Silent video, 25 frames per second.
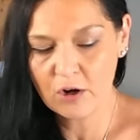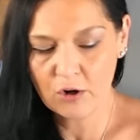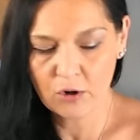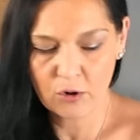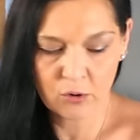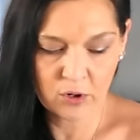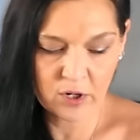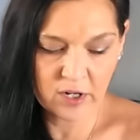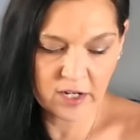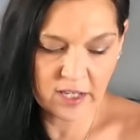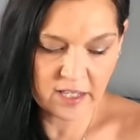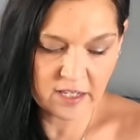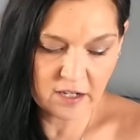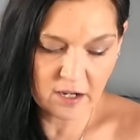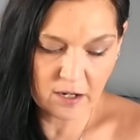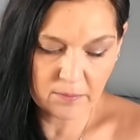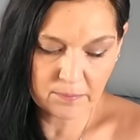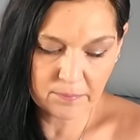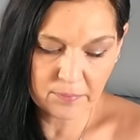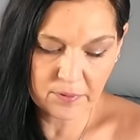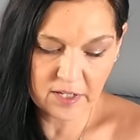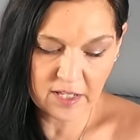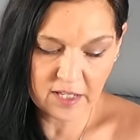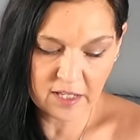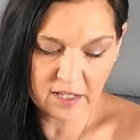or a
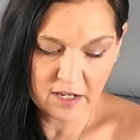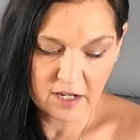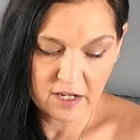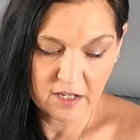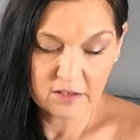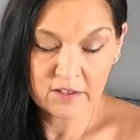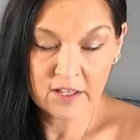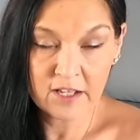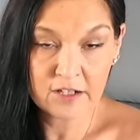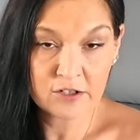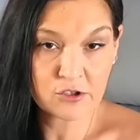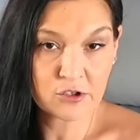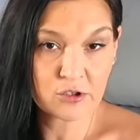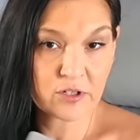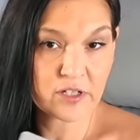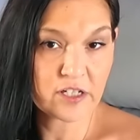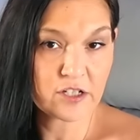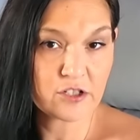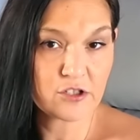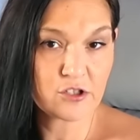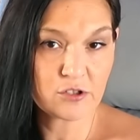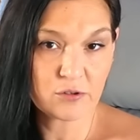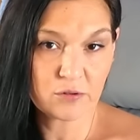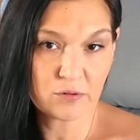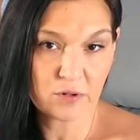company that
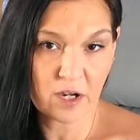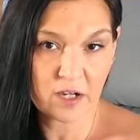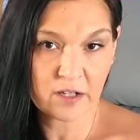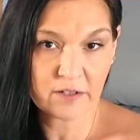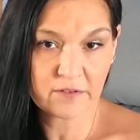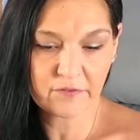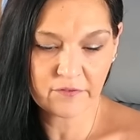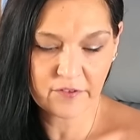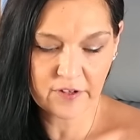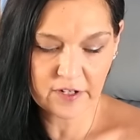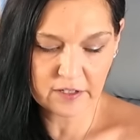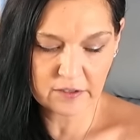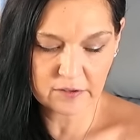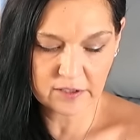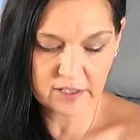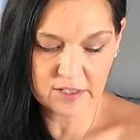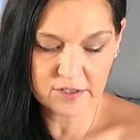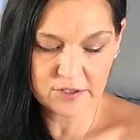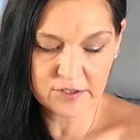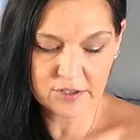treated you unfairly.